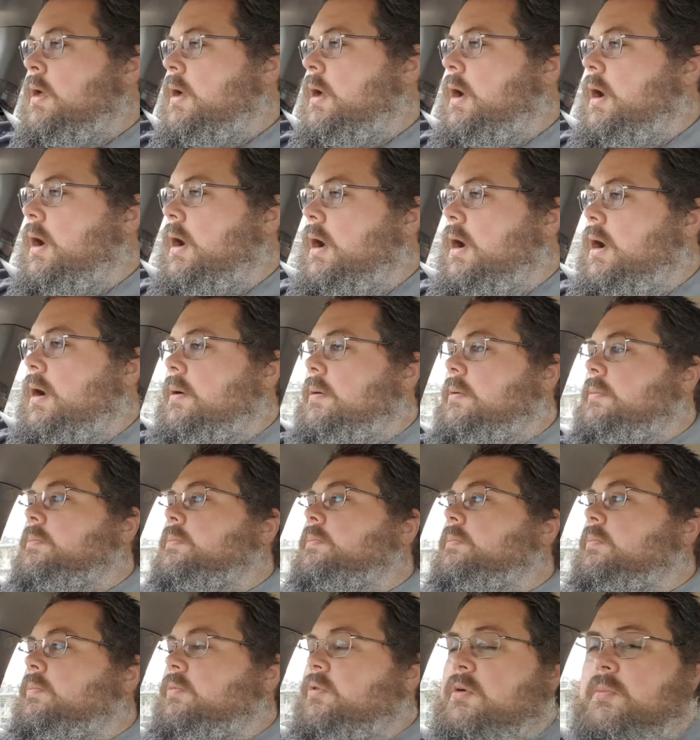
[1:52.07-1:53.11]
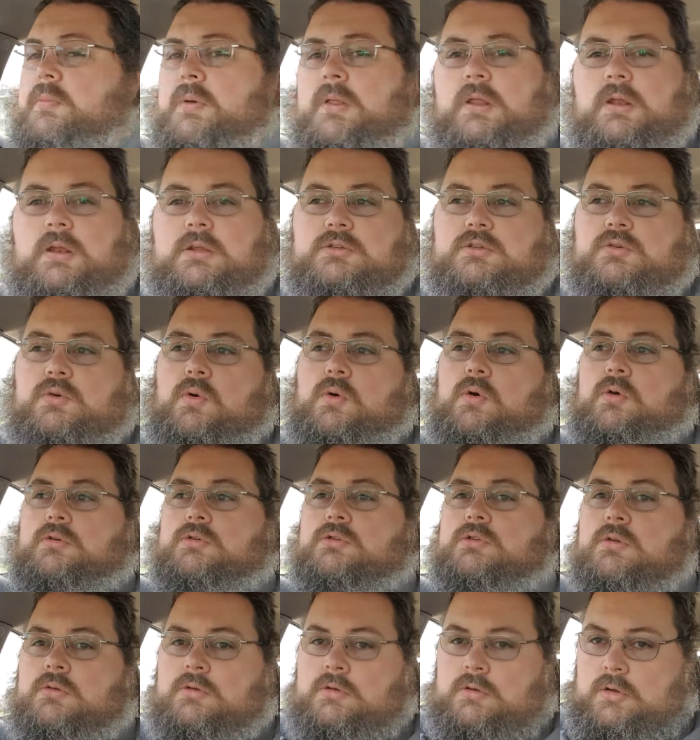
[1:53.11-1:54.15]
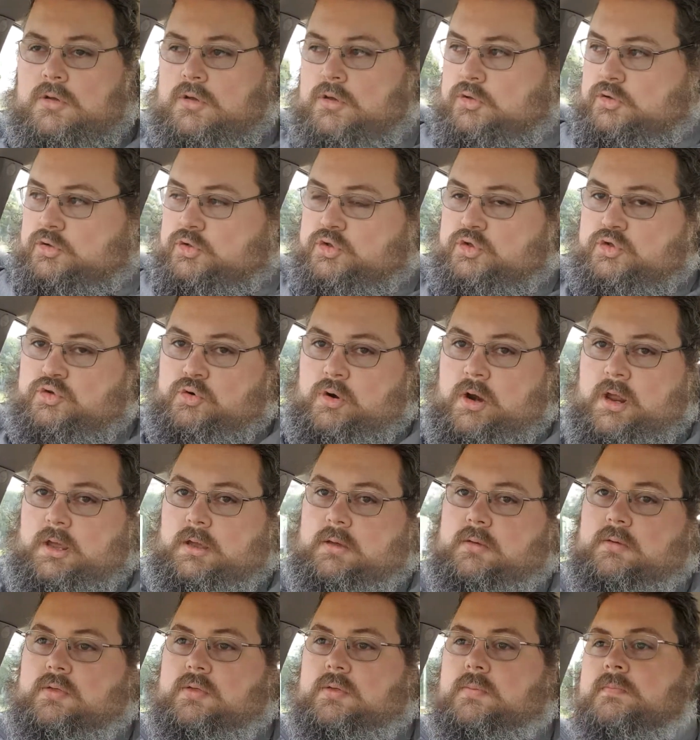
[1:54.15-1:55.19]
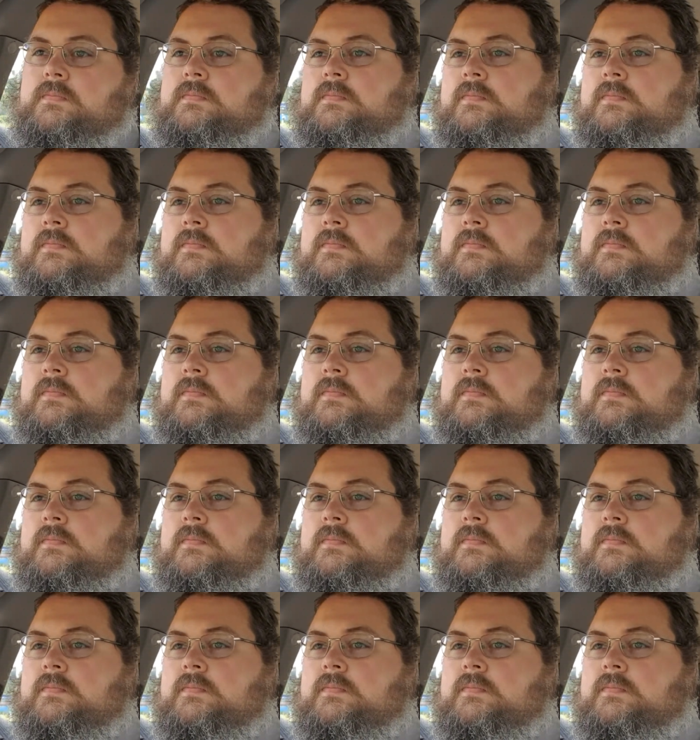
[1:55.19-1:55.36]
The ability scores. Strength.